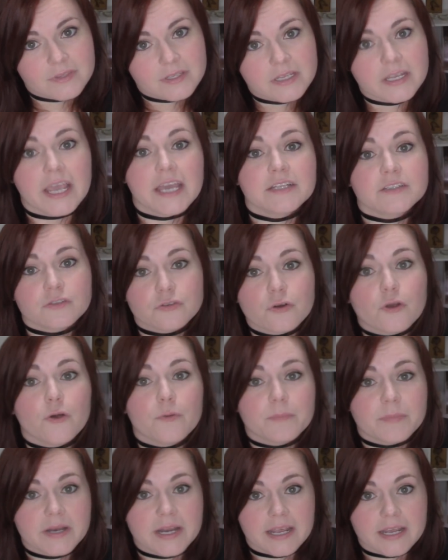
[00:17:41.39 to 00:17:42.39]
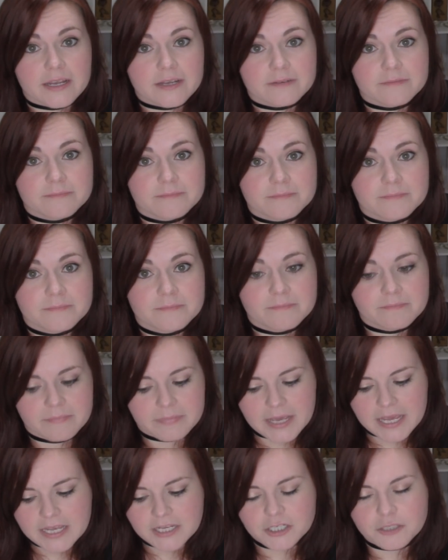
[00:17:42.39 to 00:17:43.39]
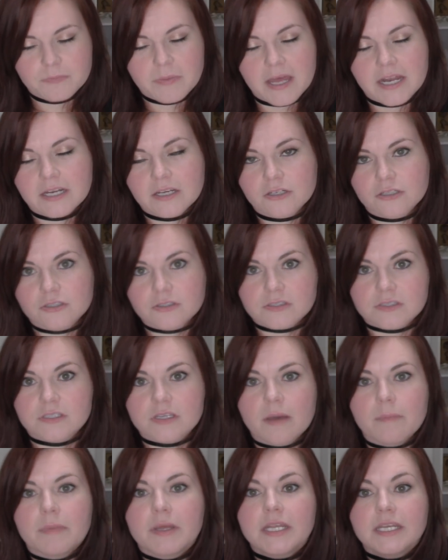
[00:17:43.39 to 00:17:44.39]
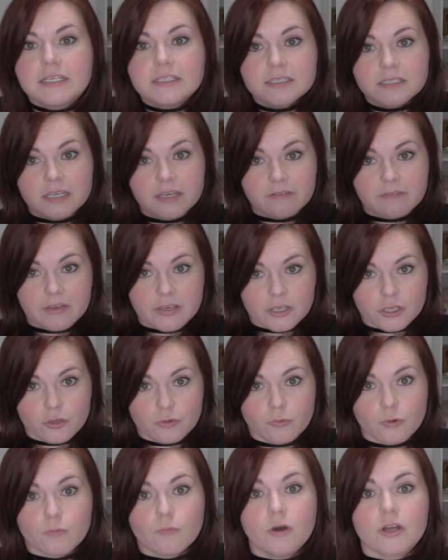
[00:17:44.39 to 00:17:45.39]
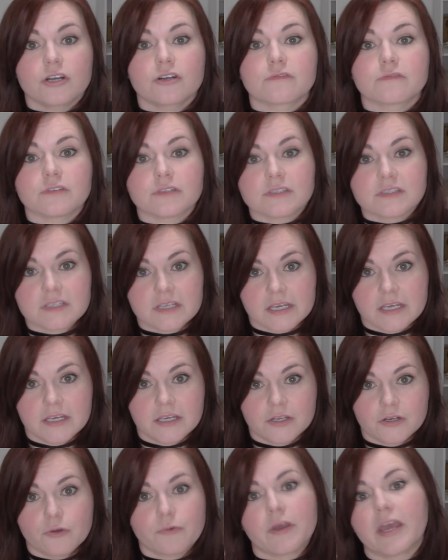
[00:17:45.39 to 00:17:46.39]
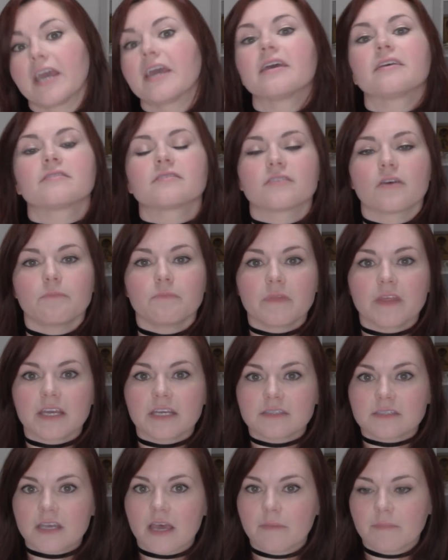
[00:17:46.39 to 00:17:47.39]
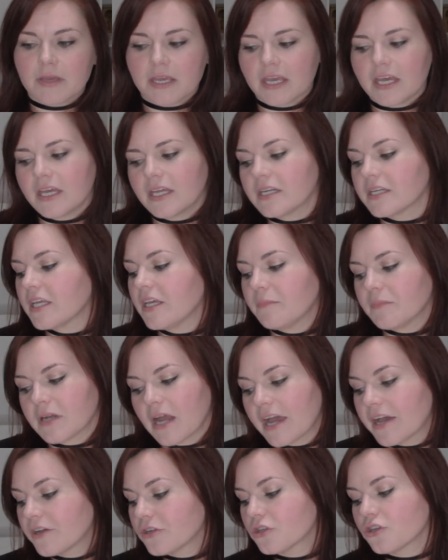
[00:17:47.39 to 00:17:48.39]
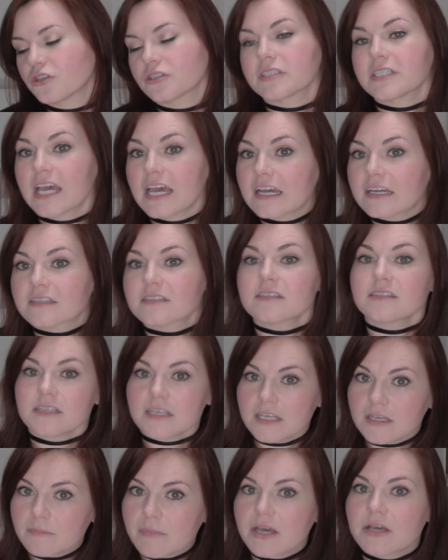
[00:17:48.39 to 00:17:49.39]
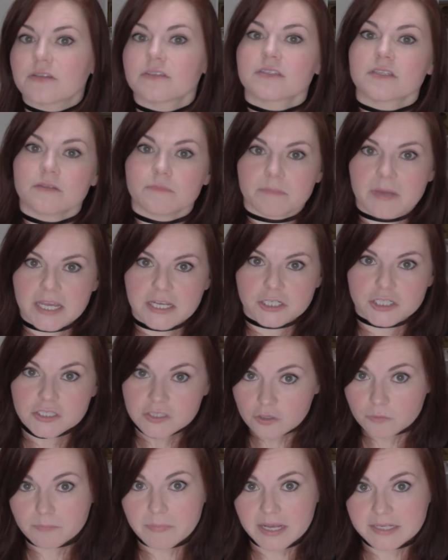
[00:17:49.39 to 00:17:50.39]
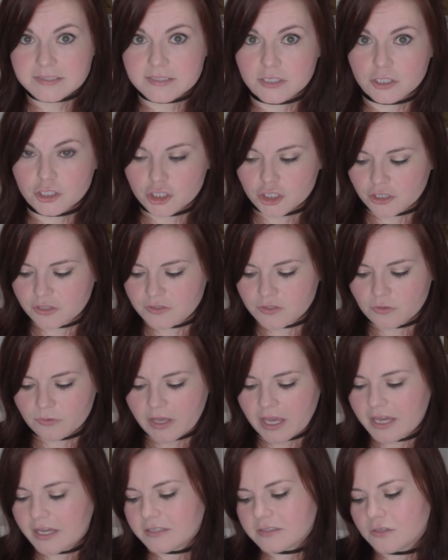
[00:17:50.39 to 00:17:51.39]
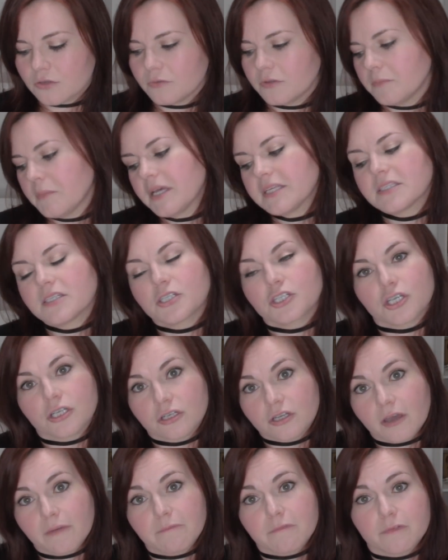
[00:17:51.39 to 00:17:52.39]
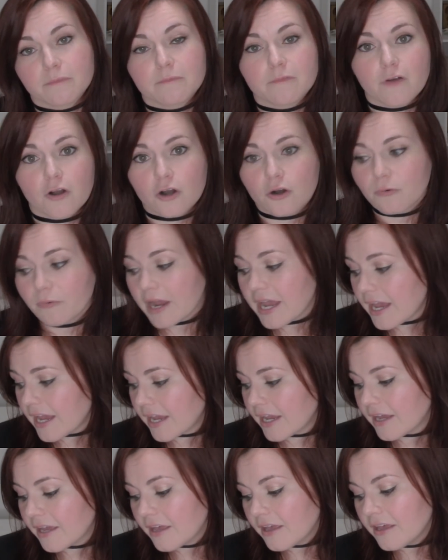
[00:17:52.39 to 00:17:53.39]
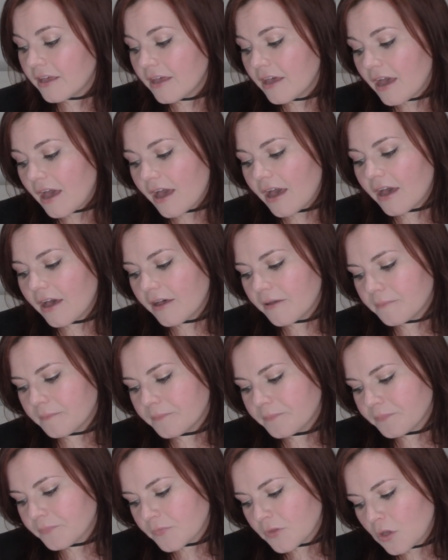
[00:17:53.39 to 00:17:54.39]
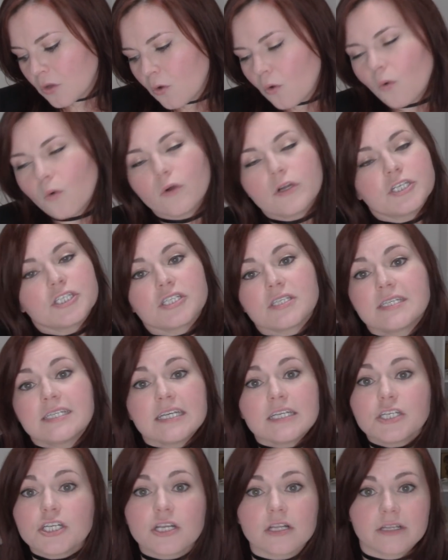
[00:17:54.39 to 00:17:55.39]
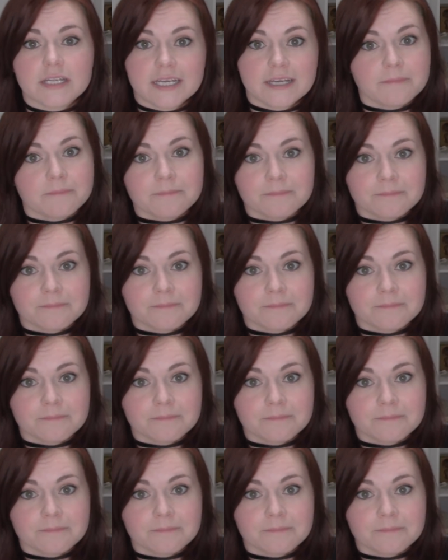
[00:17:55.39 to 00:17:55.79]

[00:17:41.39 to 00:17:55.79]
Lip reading: Gates are opening. Page of Pentacles. Somebody is giving you a wonderful seed, okay? Something is coming in. Keep an eye on your texts, emails. The pages are messengers, okay? So the message could come from far away, or just digitally.